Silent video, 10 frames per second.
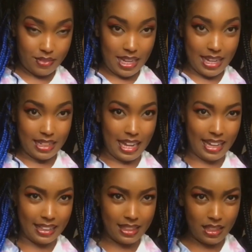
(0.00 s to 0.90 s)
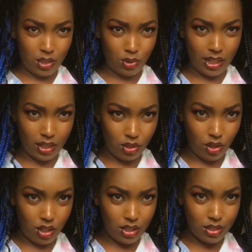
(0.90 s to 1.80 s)
and I think you can
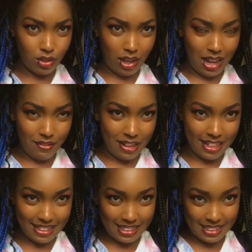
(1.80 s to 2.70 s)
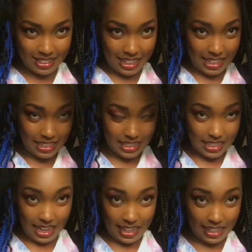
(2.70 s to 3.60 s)
also have another
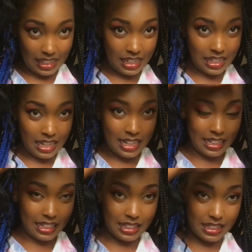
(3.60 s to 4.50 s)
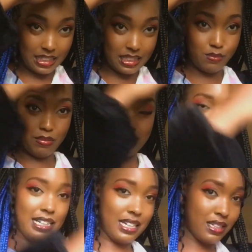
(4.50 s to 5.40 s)
hairstyle like this
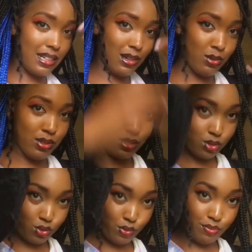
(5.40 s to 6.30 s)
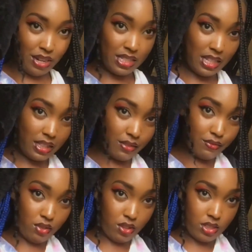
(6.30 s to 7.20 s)
but let loose two braids at the
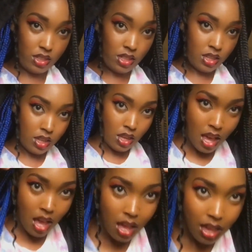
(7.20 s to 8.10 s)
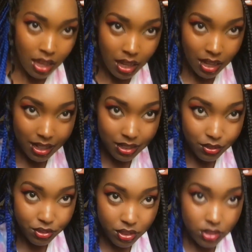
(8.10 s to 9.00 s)
front at the
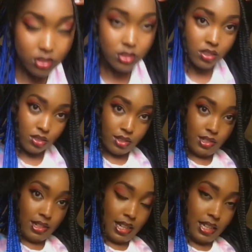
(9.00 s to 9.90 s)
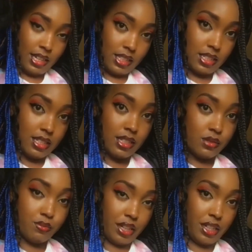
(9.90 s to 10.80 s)
front where is the
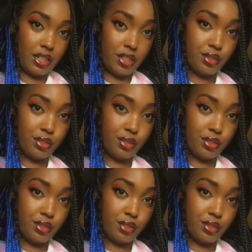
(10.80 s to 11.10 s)
braid